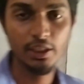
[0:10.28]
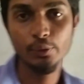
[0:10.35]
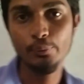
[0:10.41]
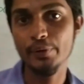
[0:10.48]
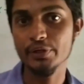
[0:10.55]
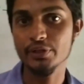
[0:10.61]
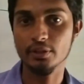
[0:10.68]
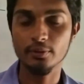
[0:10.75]

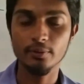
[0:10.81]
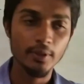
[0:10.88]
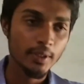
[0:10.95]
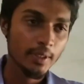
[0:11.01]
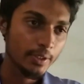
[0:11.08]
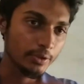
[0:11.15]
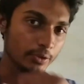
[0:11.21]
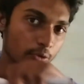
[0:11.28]
equation.
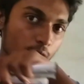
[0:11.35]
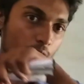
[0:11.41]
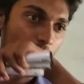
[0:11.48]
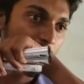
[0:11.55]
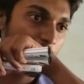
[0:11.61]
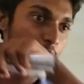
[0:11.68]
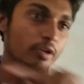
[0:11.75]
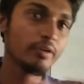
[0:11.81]

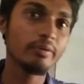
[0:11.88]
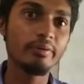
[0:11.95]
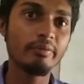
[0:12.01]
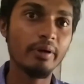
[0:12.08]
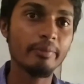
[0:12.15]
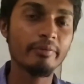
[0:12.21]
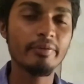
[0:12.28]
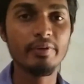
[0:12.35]
Today we
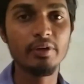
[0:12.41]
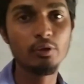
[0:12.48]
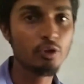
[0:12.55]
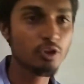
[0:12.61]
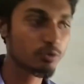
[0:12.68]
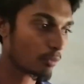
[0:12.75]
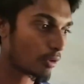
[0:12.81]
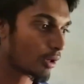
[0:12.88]
will do
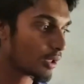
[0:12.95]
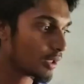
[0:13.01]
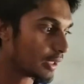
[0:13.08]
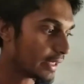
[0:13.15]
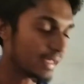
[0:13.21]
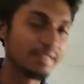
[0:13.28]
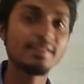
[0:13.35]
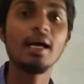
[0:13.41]
a small
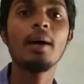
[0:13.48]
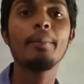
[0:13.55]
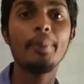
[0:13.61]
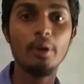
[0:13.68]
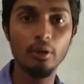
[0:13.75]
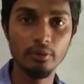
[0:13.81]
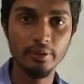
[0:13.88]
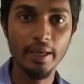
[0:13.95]

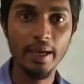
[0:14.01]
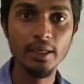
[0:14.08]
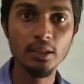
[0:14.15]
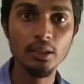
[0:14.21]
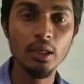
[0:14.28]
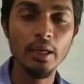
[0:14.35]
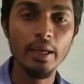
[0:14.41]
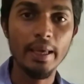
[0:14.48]
example on
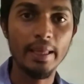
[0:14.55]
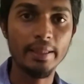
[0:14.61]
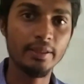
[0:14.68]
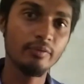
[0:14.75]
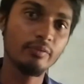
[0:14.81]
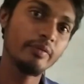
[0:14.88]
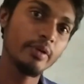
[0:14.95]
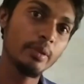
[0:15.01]
that, and
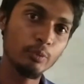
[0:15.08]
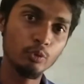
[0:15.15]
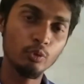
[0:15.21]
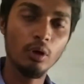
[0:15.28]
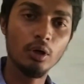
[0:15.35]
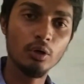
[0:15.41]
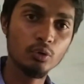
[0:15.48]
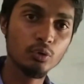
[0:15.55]
then we will move
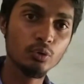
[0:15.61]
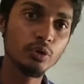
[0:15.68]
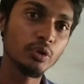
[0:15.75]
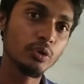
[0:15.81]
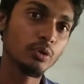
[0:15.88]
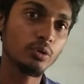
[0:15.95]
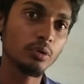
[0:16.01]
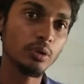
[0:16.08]
on to
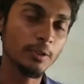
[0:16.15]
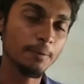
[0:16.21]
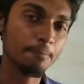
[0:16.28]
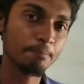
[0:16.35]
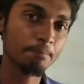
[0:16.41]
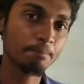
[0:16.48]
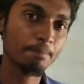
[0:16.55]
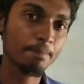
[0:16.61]

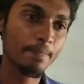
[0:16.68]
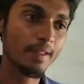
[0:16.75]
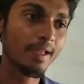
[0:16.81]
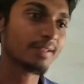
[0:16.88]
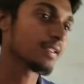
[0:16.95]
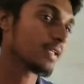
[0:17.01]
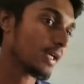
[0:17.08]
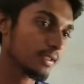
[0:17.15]

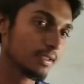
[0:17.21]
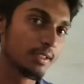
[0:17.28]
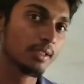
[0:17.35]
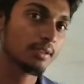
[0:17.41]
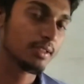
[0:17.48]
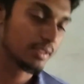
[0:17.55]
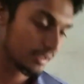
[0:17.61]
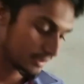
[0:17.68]

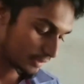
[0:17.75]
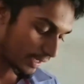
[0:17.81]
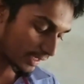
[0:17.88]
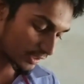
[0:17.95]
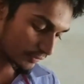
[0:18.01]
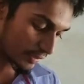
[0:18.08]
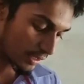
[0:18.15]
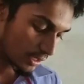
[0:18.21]
other things
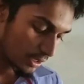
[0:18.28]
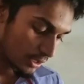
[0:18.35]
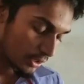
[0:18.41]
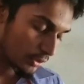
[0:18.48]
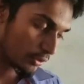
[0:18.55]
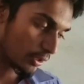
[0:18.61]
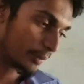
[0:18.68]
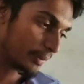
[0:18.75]
as well.
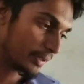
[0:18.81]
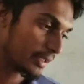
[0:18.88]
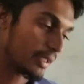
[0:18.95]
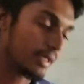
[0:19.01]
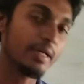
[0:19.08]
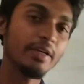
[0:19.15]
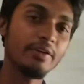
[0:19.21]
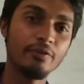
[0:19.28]

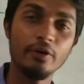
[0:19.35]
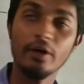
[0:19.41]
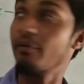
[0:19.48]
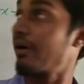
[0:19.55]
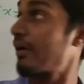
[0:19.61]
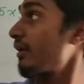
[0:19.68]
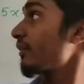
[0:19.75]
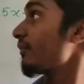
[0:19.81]
If you
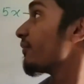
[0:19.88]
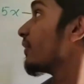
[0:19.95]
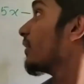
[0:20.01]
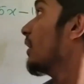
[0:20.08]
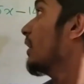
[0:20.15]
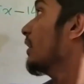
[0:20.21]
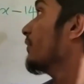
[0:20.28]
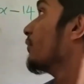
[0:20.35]

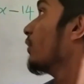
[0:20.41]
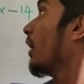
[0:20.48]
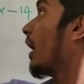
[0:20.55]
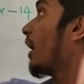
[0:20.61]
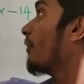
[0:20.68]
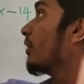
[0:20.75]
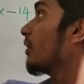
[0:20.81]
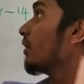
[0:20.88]

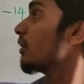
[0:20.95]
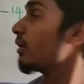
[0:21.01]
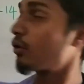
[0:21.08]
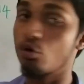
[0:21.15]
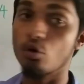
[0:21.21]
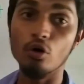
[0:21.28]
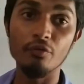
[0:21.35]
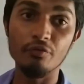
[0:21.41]
have a
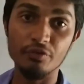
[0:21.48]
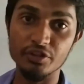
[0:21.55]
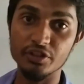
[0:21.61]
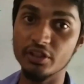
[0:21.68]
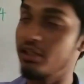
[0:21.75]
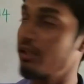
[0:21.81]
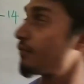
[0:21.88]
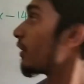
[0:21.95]

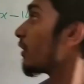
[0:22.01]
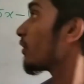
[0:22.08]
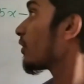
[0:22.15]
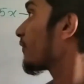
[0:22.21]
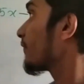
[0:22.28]
coefficient in front